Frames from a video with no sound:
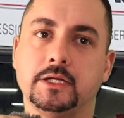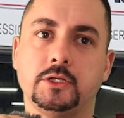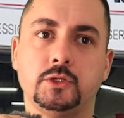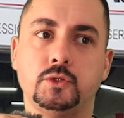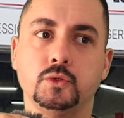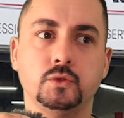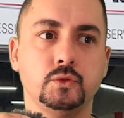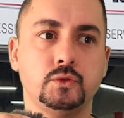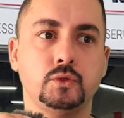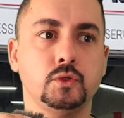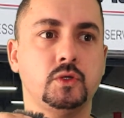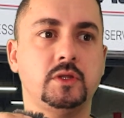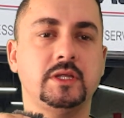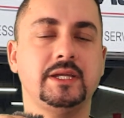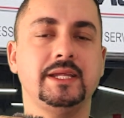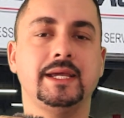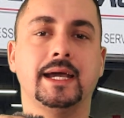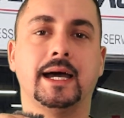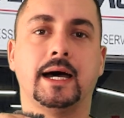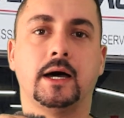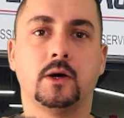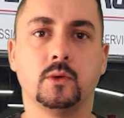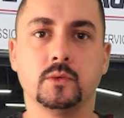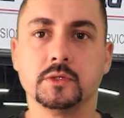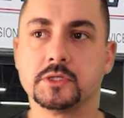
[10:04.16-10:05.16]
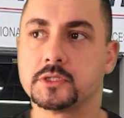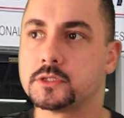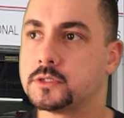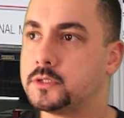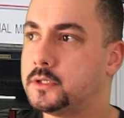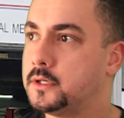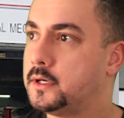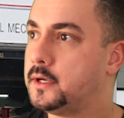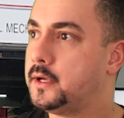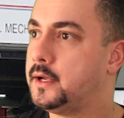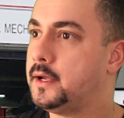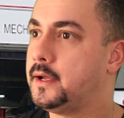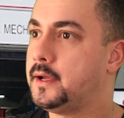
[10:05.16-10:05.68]
take two to three hours
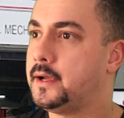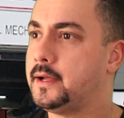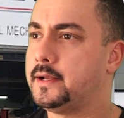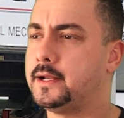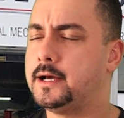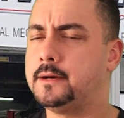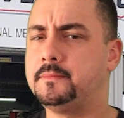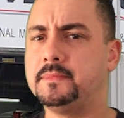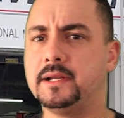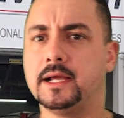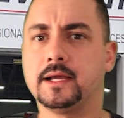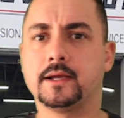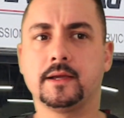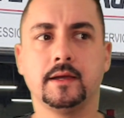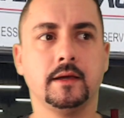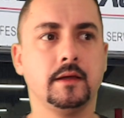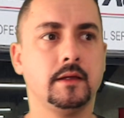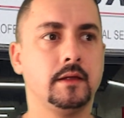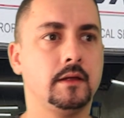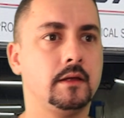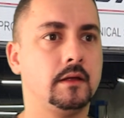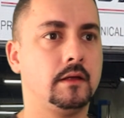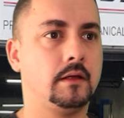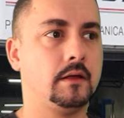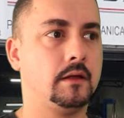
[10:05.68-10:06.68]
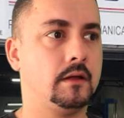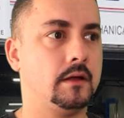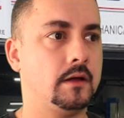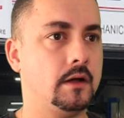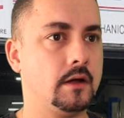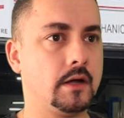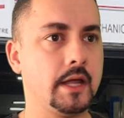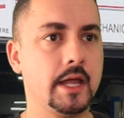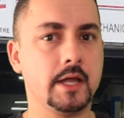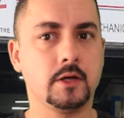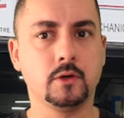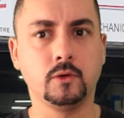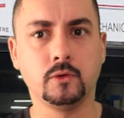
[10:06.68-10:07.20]
and I'm like
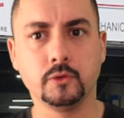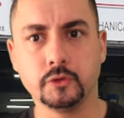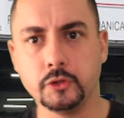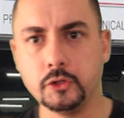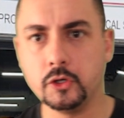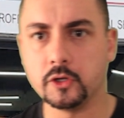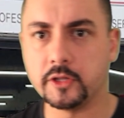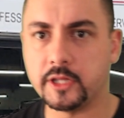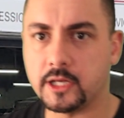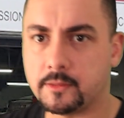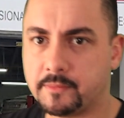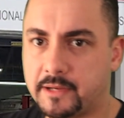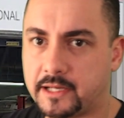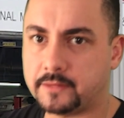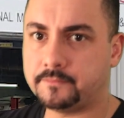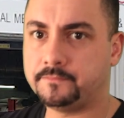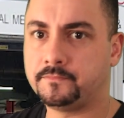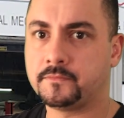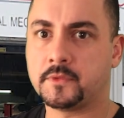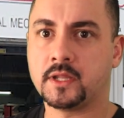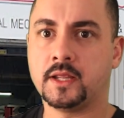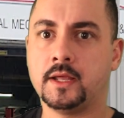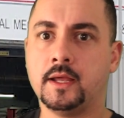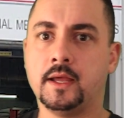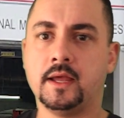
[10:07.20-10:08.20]
okay cool do your thing man